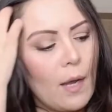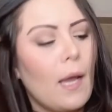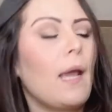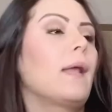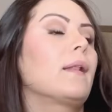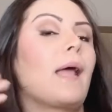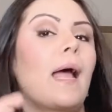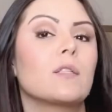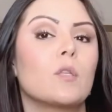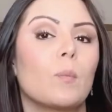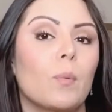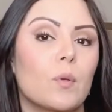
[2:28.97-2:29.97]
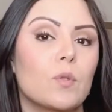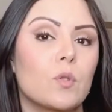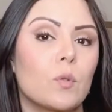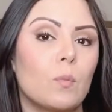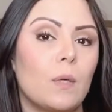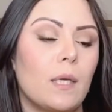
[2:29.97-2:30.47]
and that's supposed
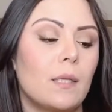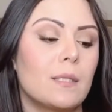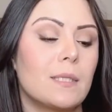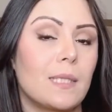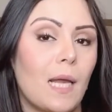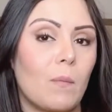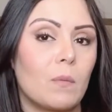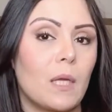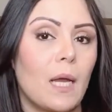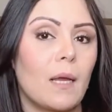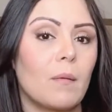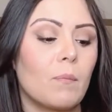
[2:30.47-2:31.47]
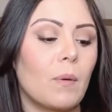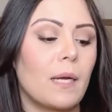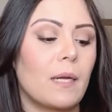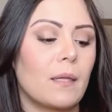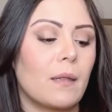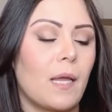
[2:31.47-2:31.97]
to be the same thing, but
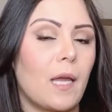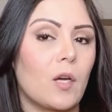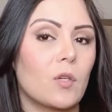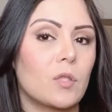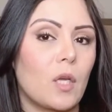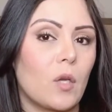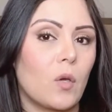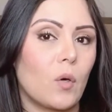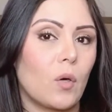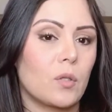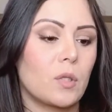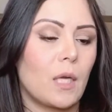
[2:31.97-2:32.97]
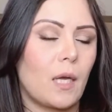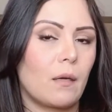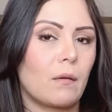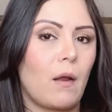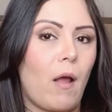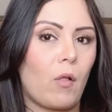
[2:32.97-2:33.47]
it lingers in your
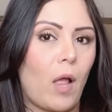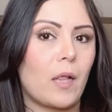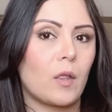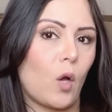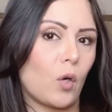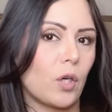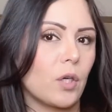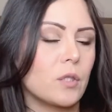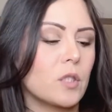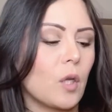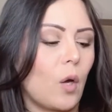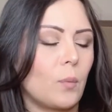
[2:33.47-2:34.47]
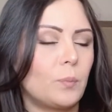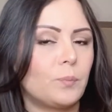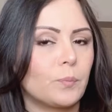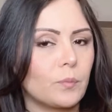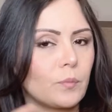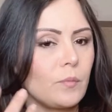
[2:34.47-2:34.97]
skin a lot longer, so
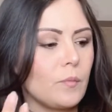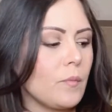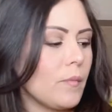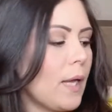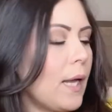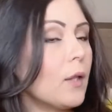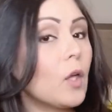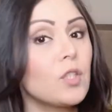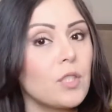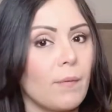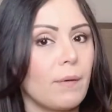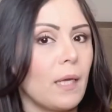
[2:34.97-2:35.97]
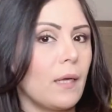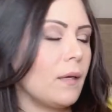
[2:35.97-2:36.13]
longevity